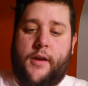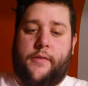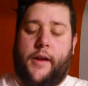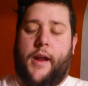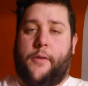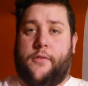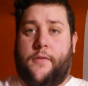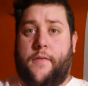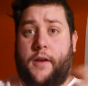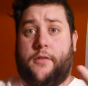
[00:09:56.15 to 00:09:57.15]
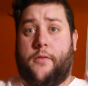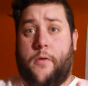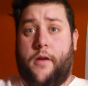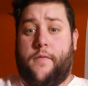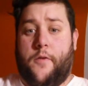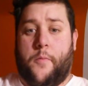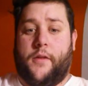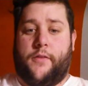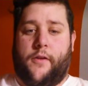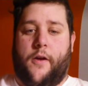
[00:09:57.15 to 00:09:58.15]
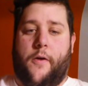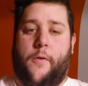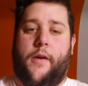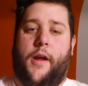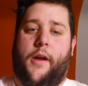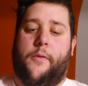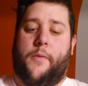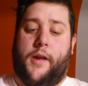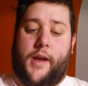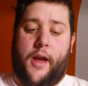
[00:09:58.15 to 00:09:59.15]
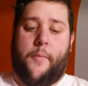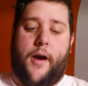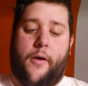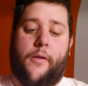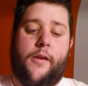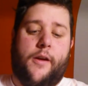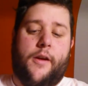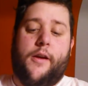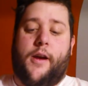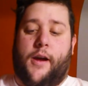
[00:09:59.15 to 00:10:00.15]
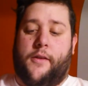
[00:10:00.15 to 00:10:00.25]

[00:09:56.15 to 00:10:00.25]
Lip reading: They announced Phase 3 a few months ago, and when it came out, I